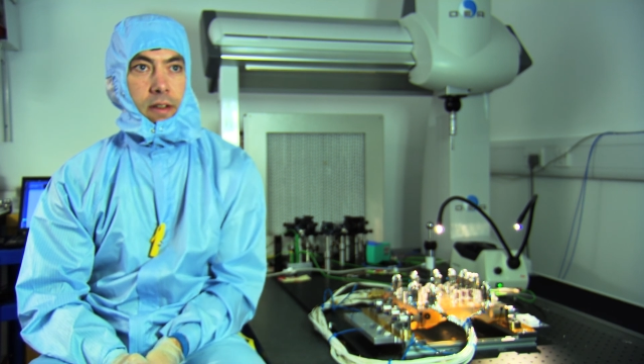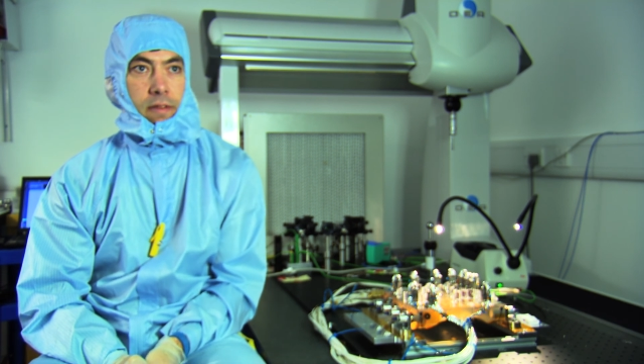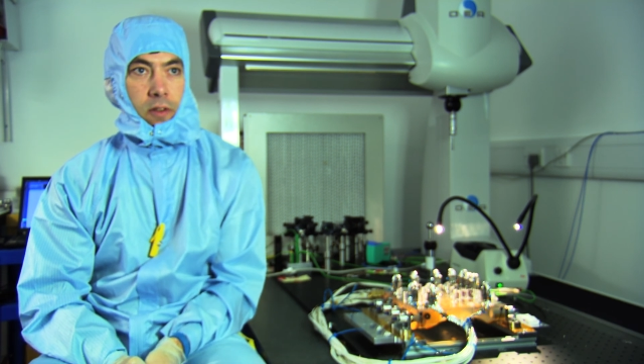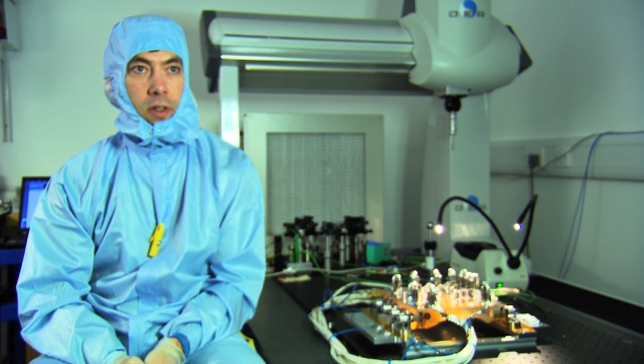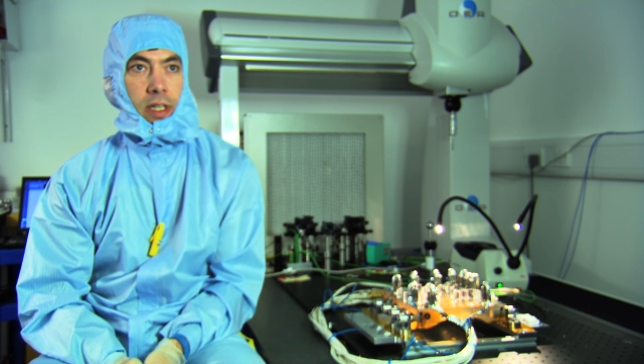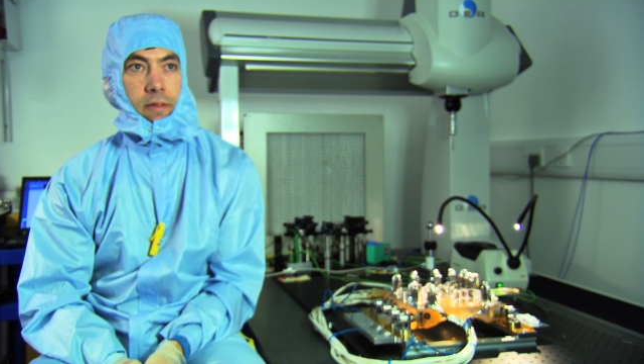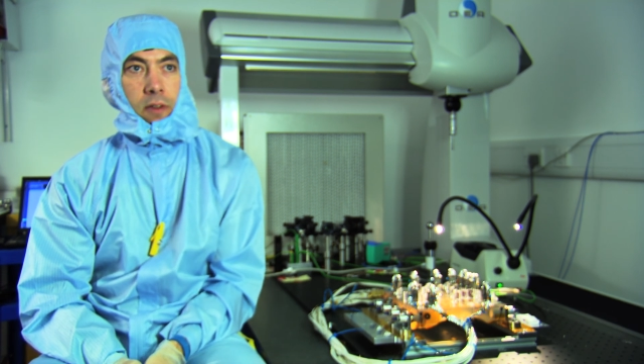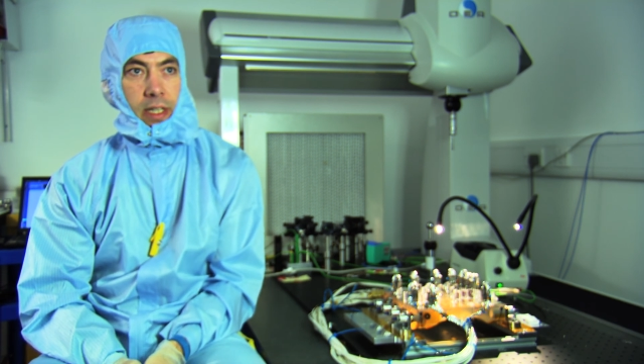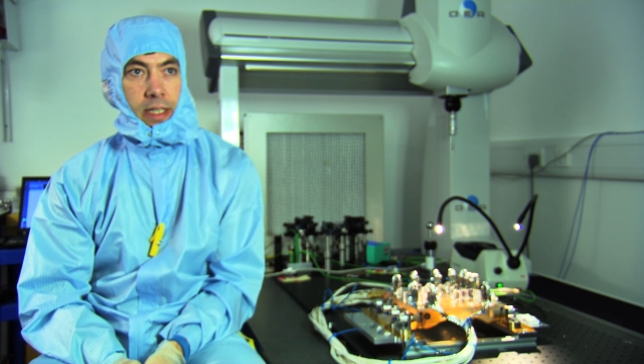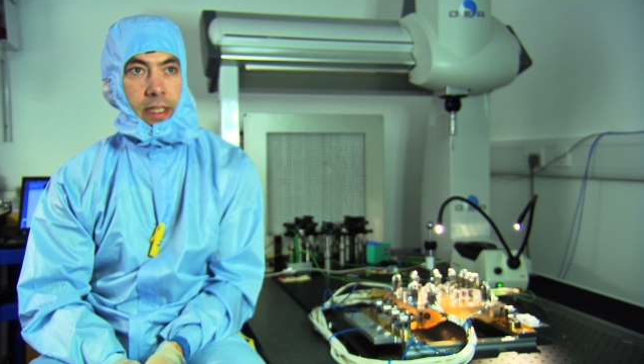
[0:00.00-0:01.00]
for,
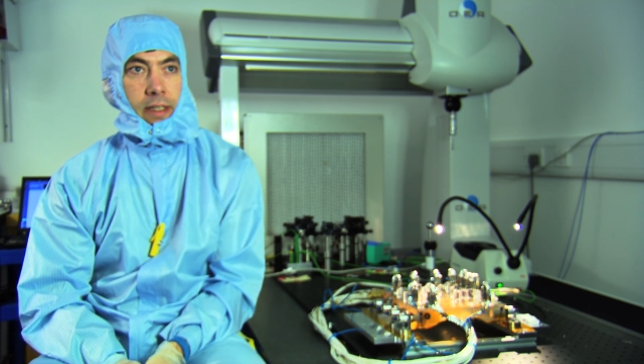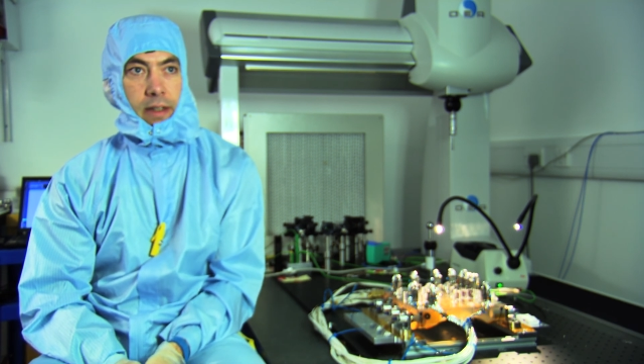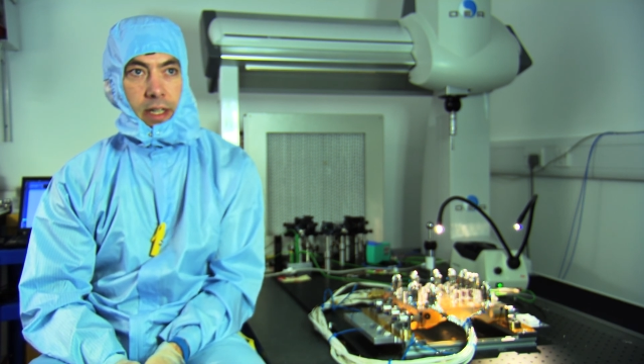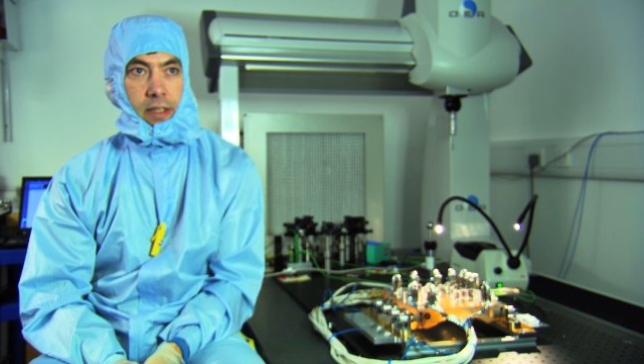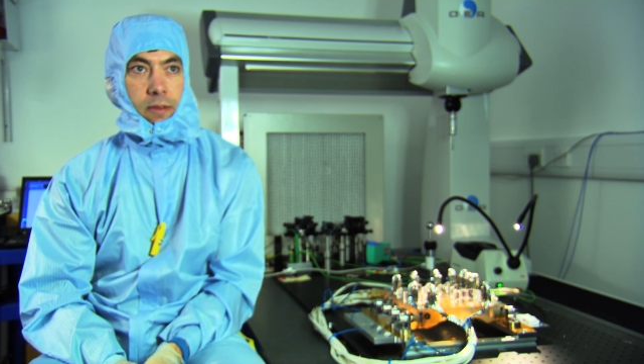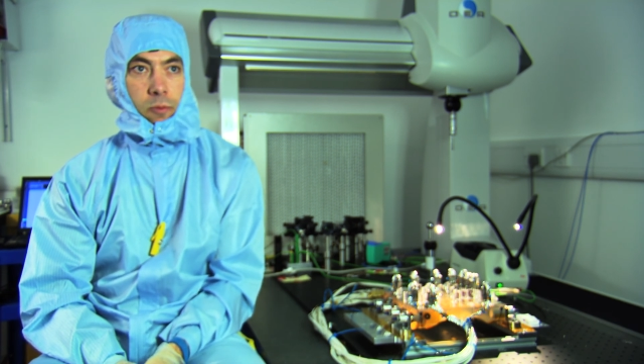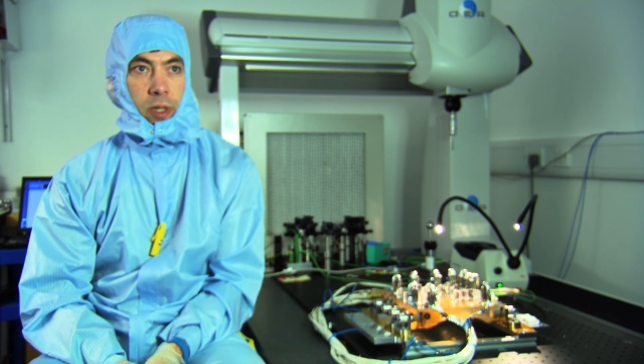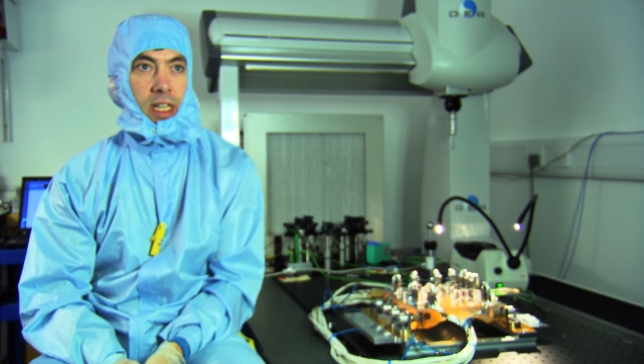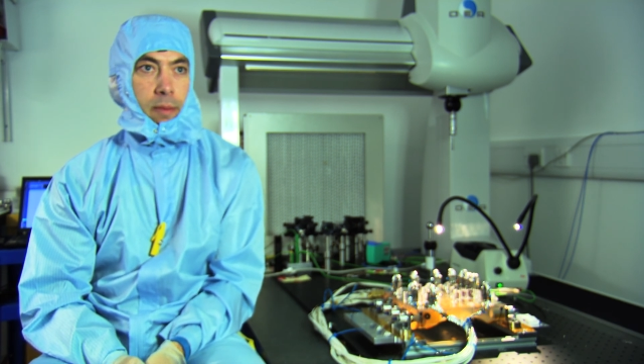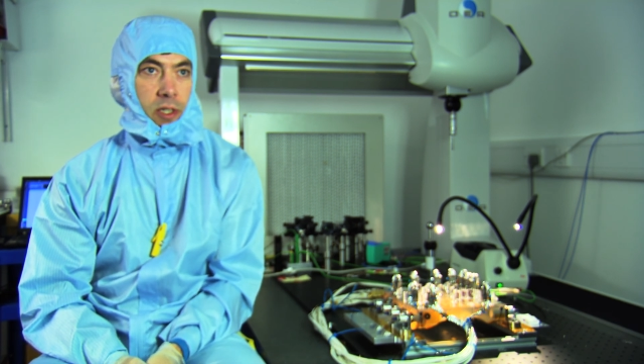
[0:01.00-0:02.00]
for LISA as we
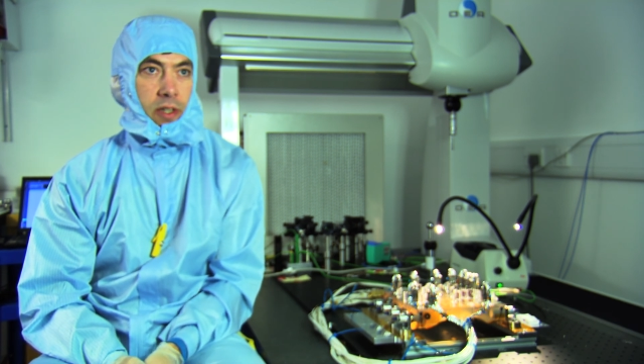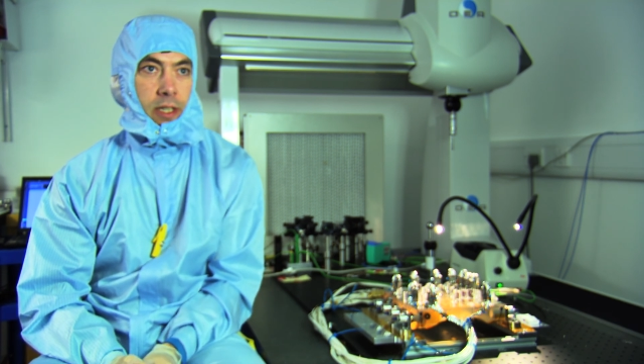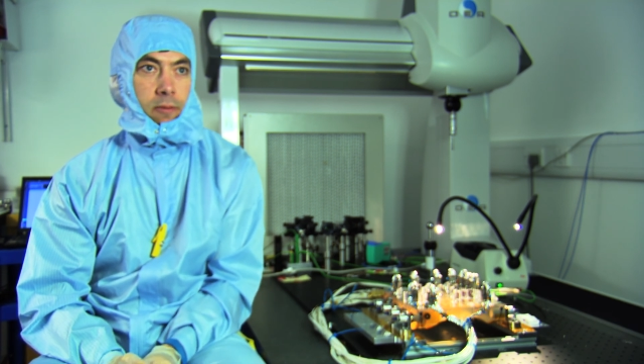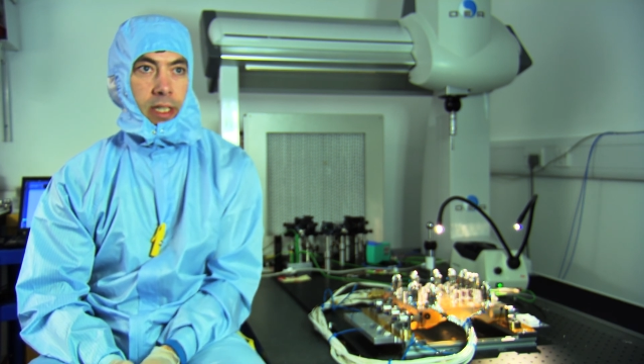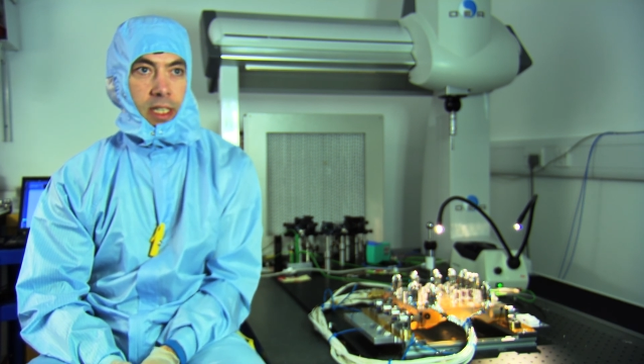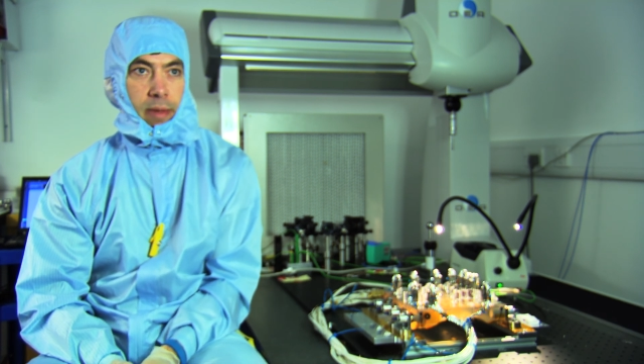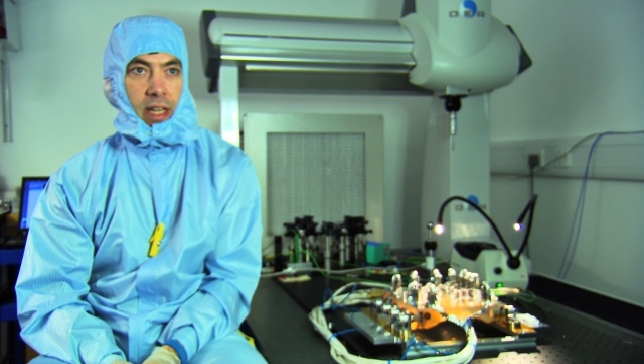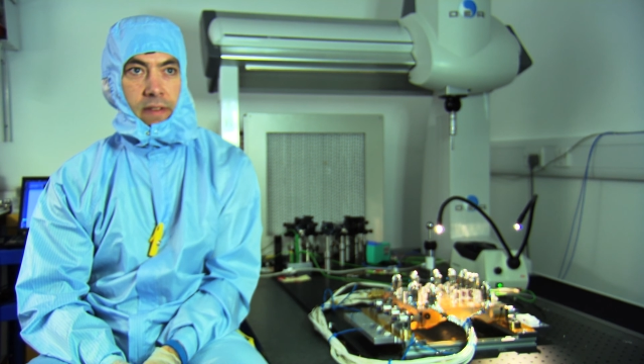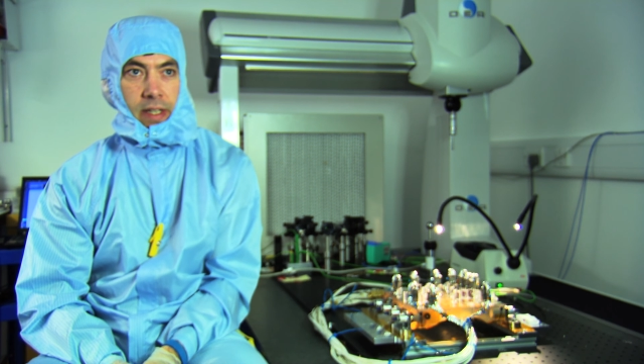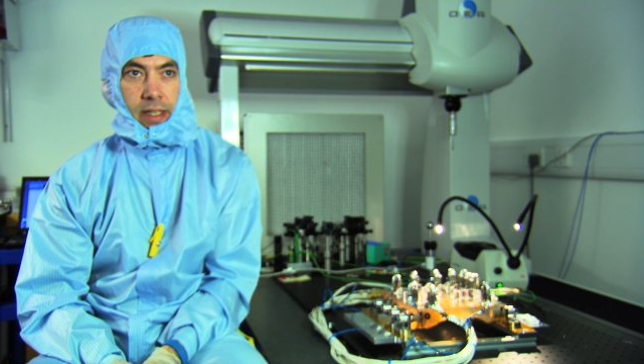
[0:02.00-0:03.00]
are demonstrating with LISA
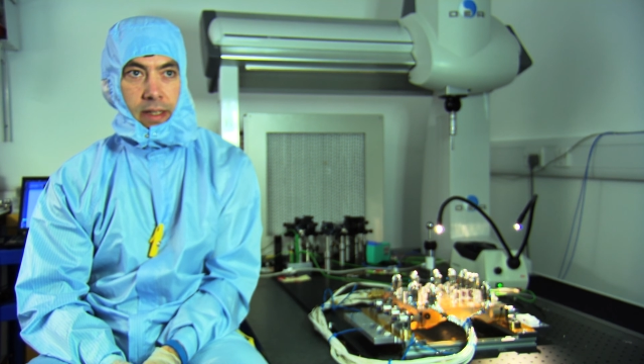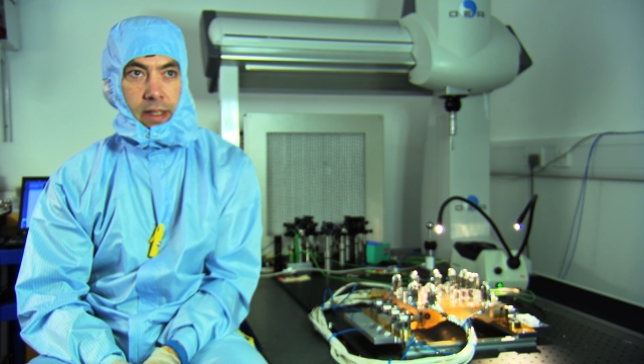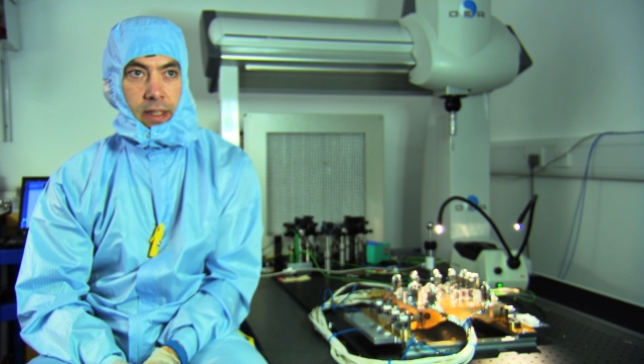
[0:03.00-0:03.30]
Pathfinder.